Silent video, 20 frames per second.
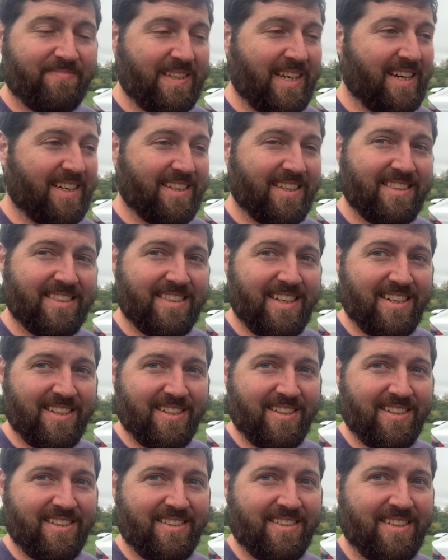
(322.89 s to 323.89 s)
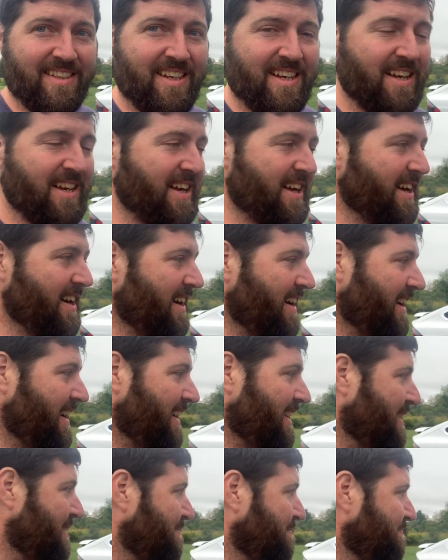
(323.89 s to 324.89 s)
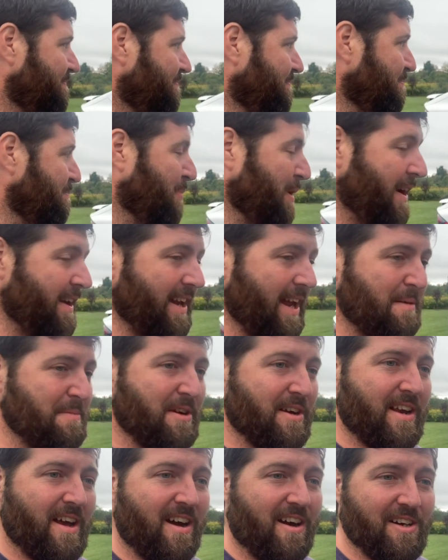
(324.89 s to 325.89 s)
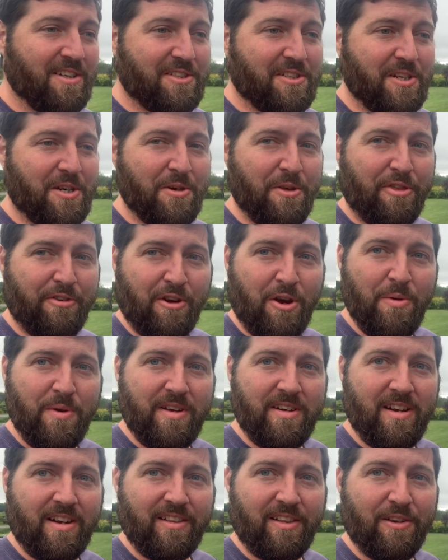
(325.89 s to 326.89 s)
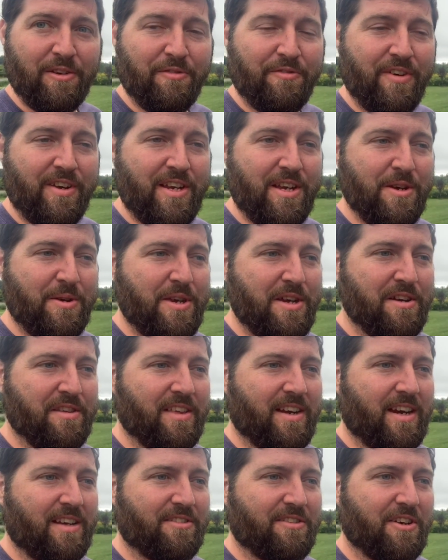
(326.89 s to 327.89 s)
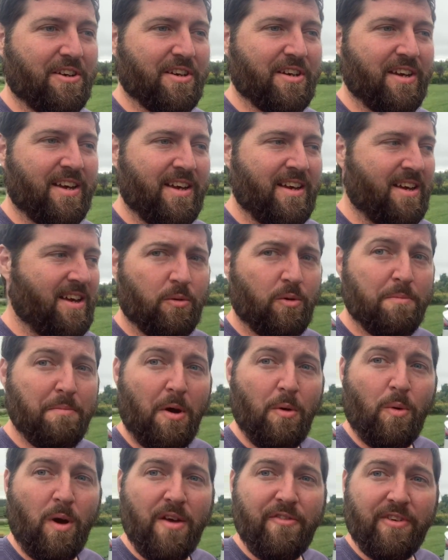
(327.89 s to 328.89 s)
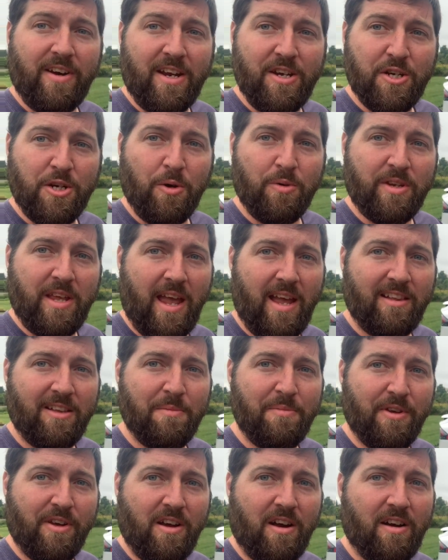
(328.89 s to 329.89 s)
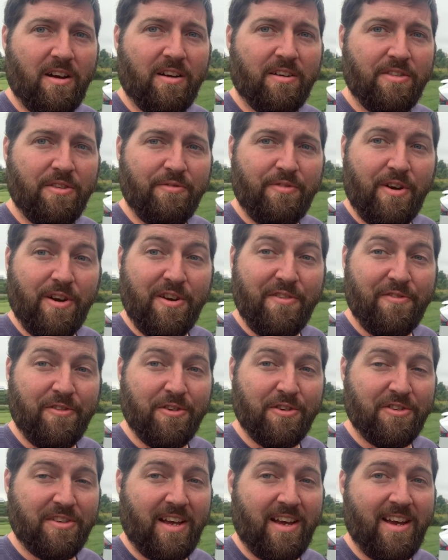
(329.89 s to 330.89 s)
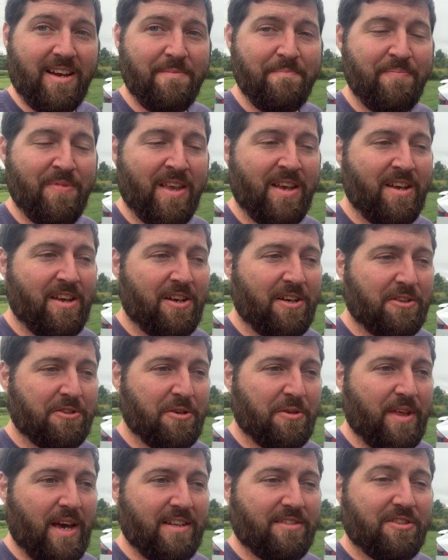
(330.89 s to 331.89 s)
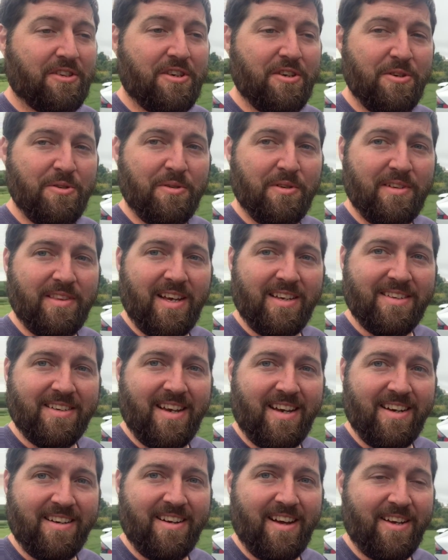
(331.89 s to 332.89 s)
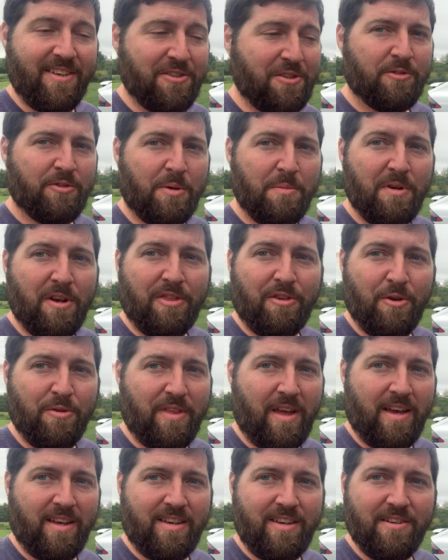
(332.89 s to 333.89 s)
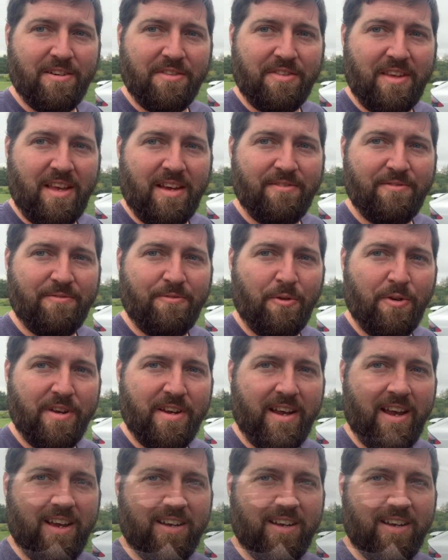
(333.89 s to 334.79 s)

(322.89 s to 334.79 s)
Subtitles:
Yeah, that's not good. But I'm going to also throw in a little video here that I took when my wife and I showed Caleb the car the very first time. So that's cute and that's kind of nice. So I'm going to throw that here at the end for you